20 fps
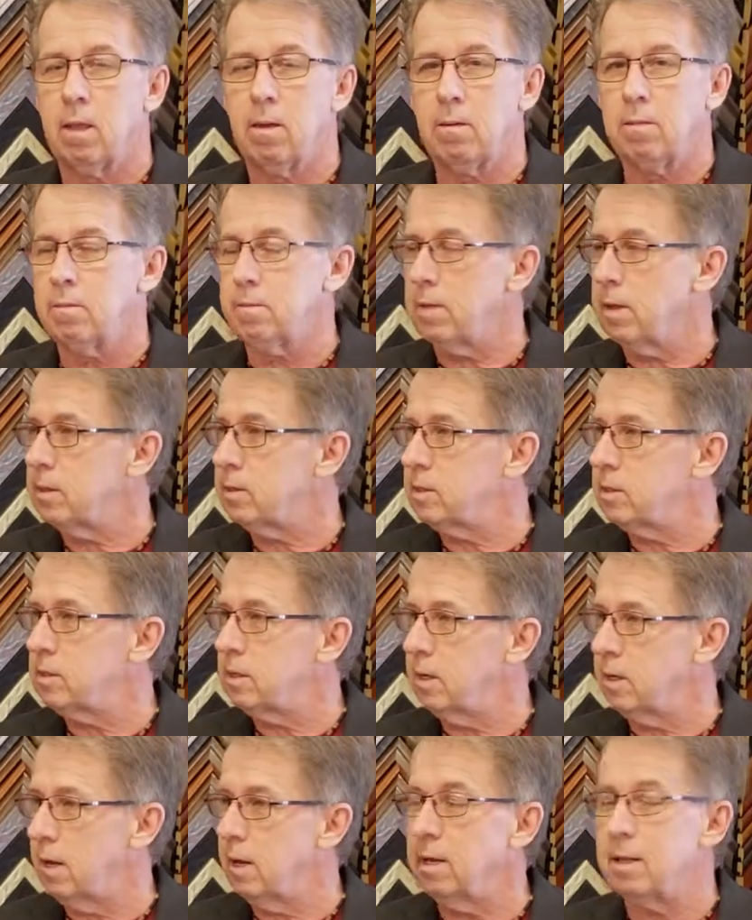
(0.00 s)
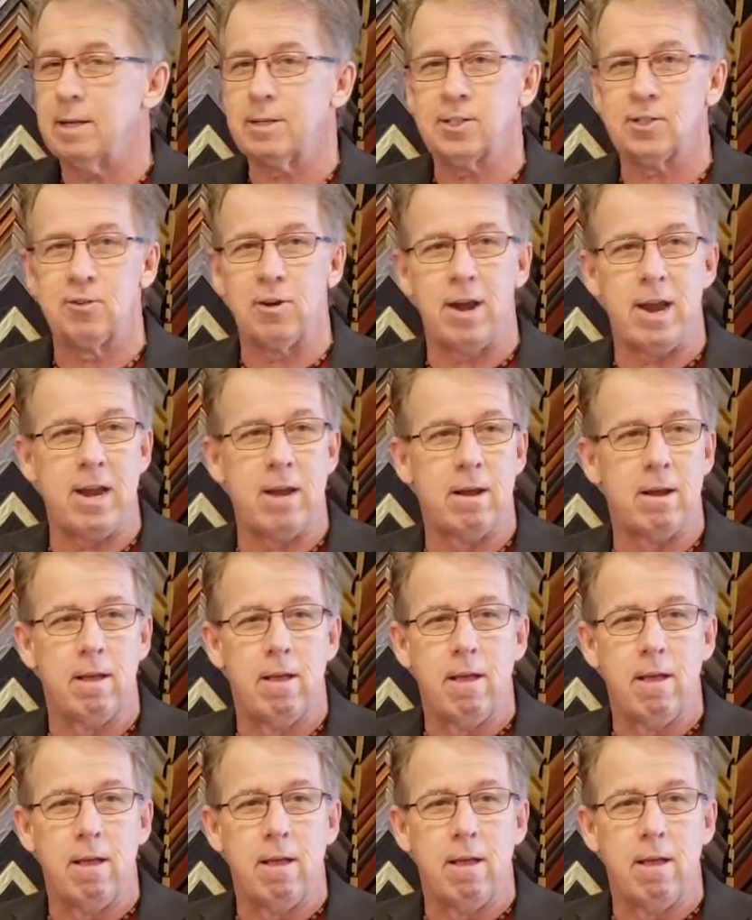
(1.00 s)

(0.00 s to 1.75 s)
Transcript: Oh, that's great.